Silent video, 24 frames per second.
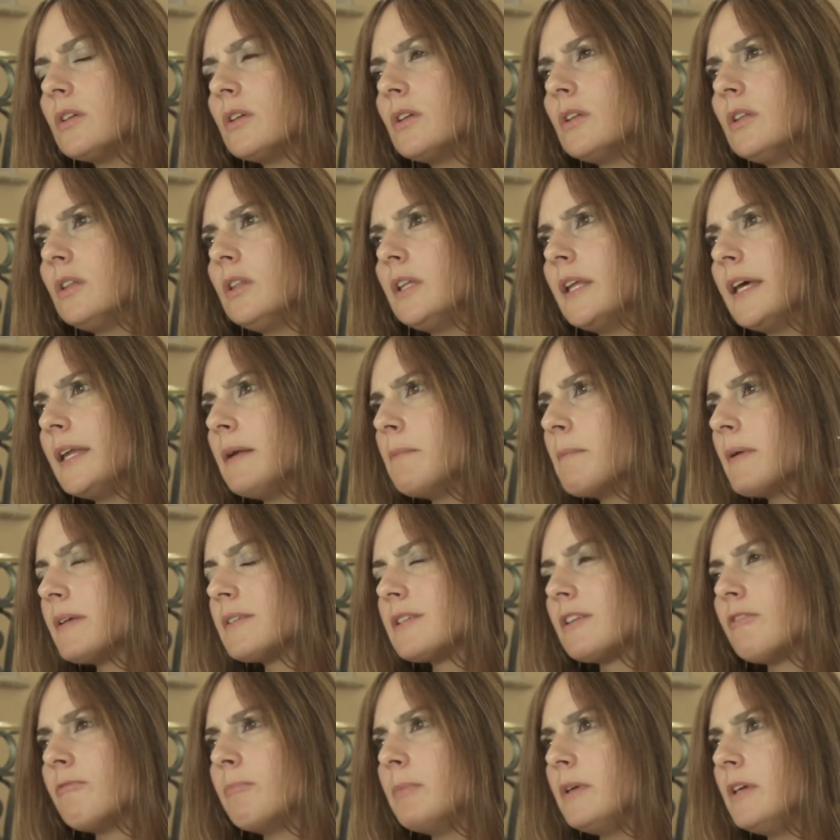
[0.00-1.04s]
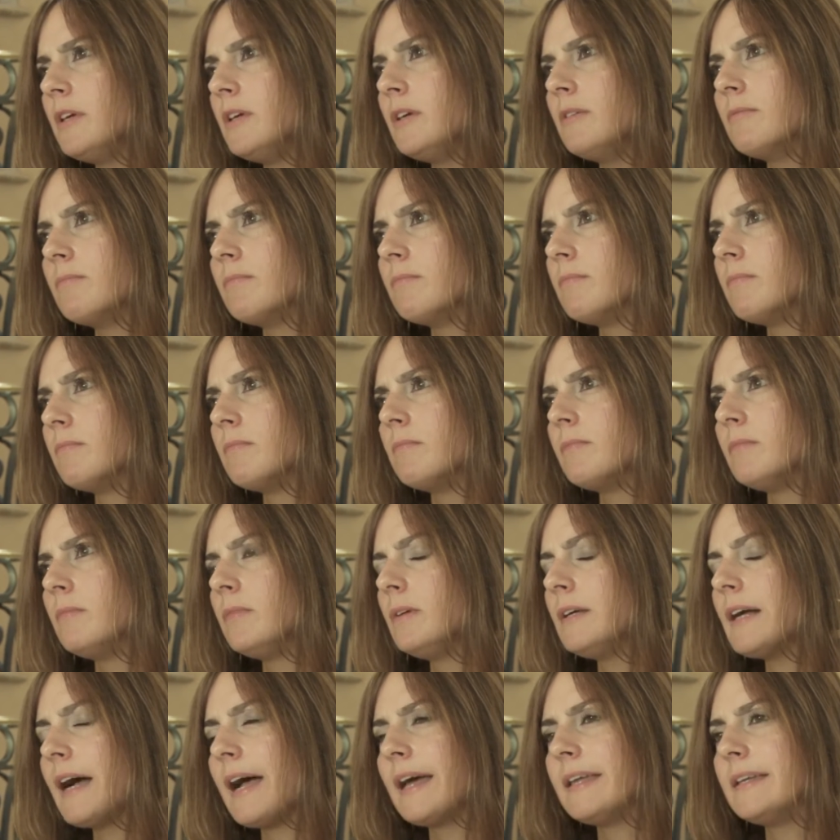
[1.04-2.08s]
letting myself be
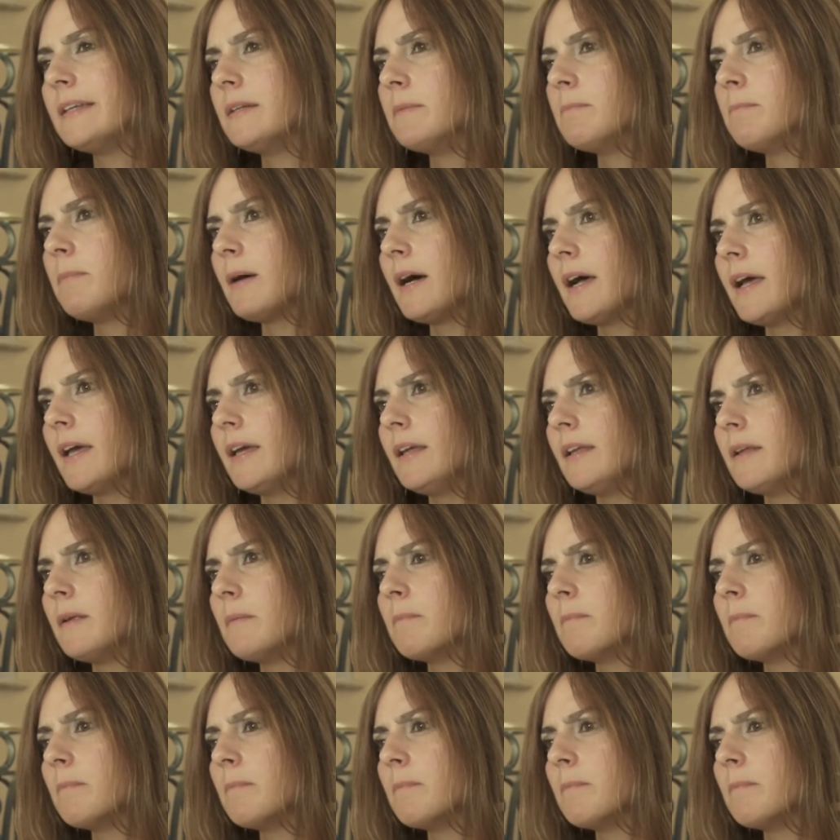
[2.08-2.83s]
guided by